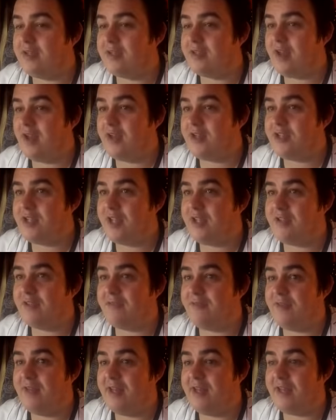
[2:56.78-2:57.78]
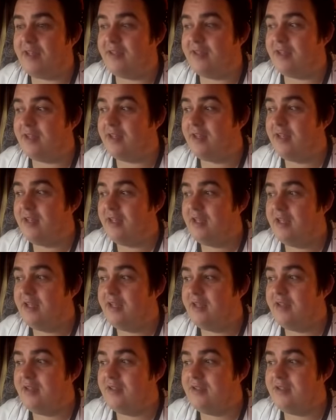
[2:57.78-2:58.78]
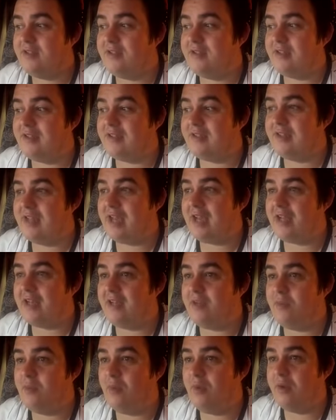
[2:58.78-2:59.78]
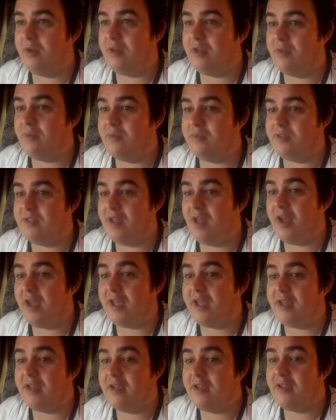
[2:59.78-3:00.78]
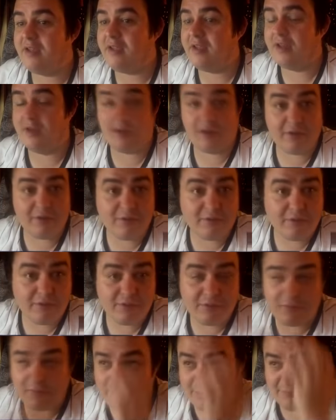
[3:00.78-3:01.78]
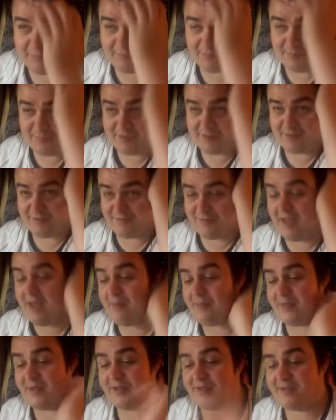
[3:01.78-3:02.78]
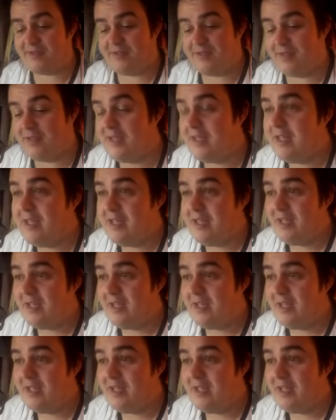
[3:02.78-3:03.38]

just can't shake the feeling that this is exactly what it was like, you know, with Mr. Fabulous and